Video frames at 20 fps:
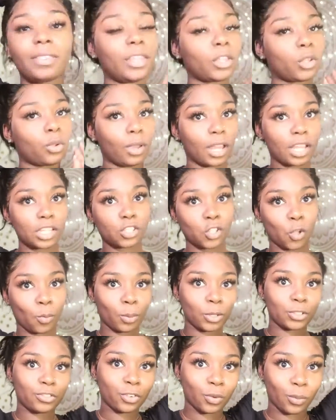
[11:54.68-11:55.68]
Thank you guys so
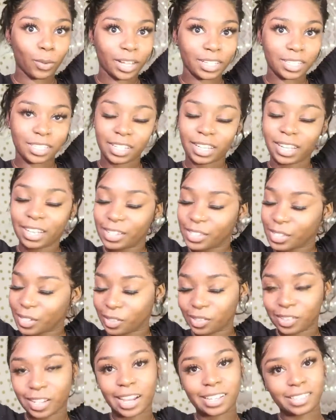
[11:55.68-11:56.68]
much for watching. I'll
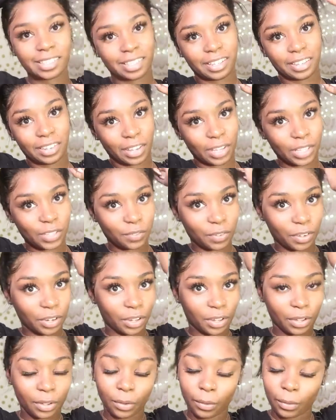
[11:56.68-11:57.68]
see you guys in the next
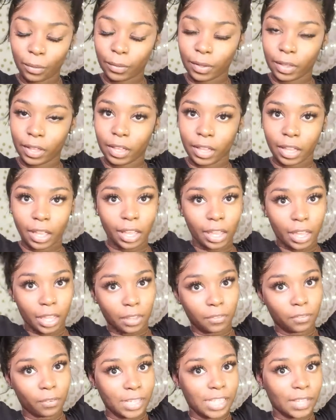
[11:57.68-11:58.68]
video. And
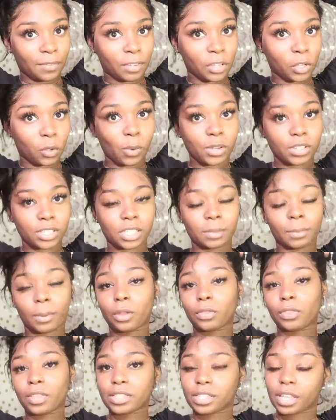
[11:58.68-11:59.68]
if you guys have any questions
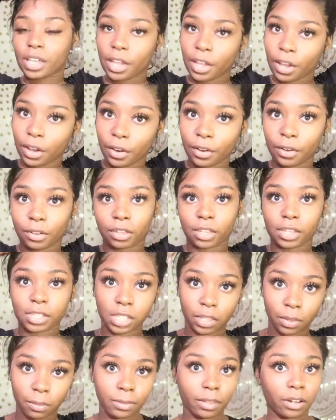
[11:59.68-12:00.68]
about this hair,
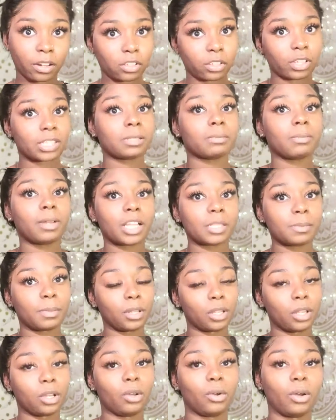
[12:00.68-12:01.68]
just leave them down in the description box
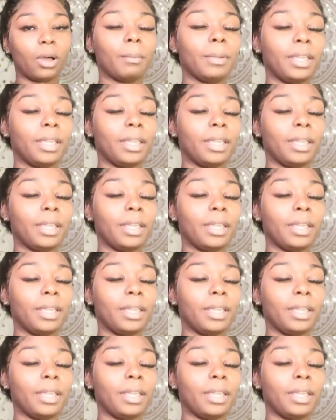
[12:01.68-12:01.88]
below.